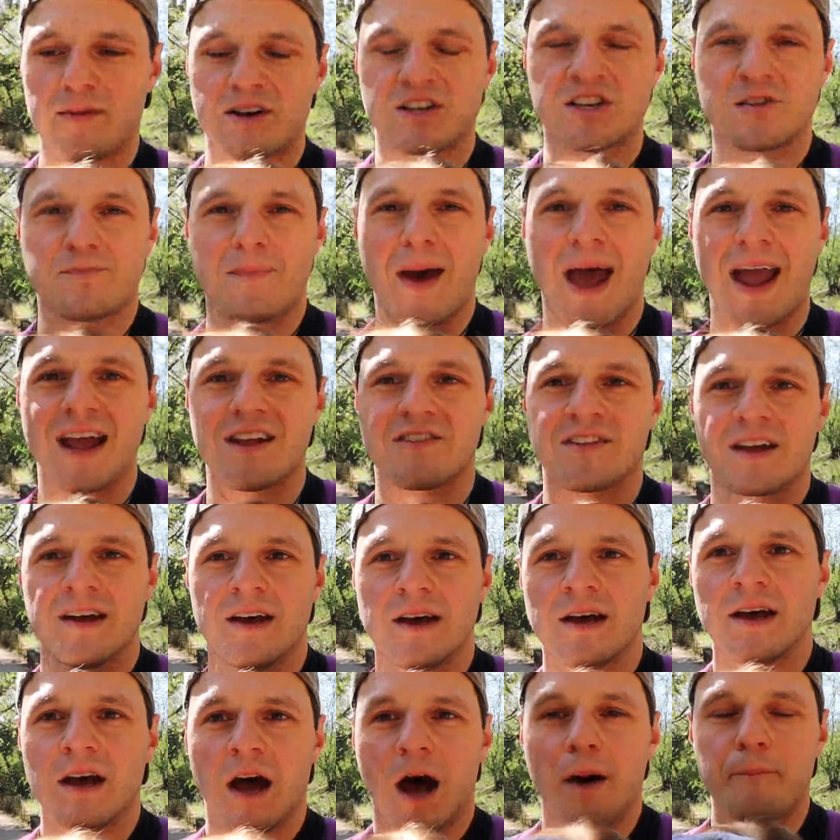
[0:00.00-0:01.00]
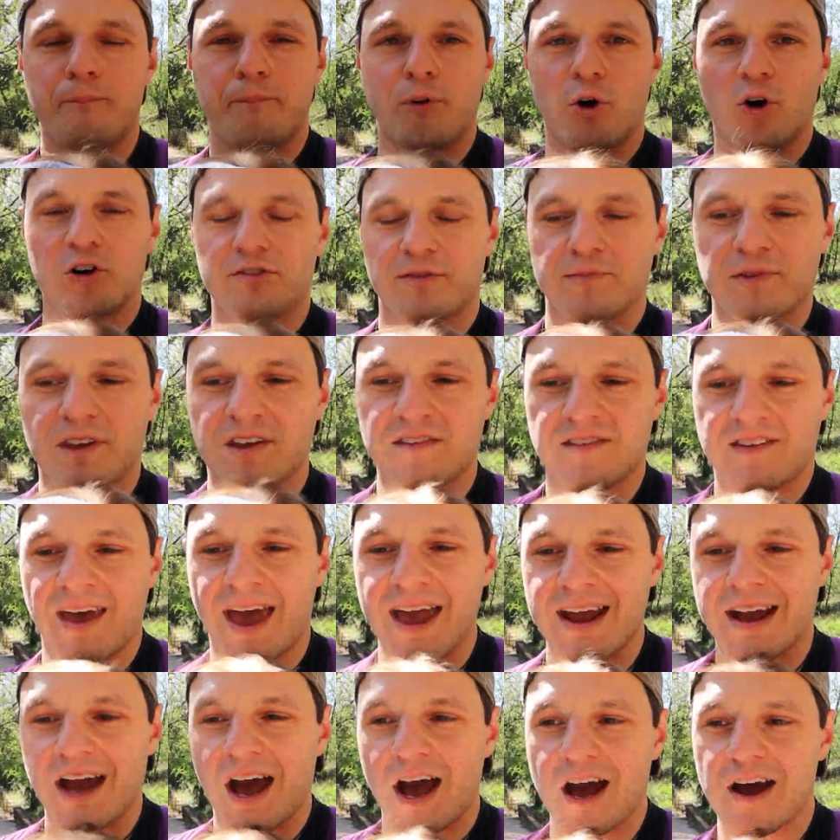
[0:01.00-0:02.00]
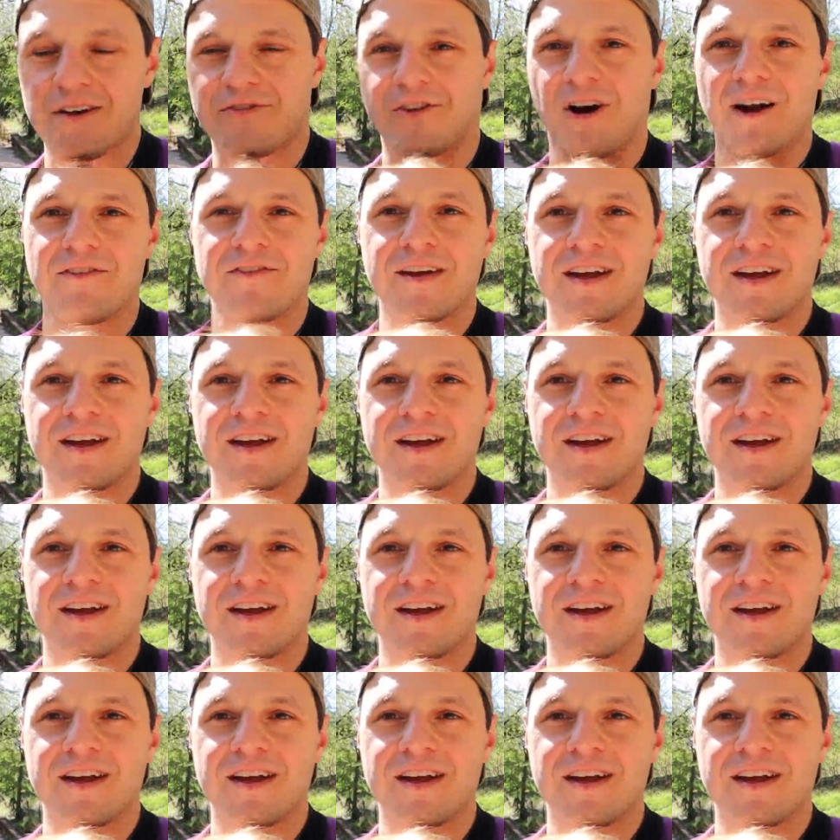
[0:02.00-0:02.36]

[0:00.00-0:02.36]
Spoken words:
much space, and boredom can take over.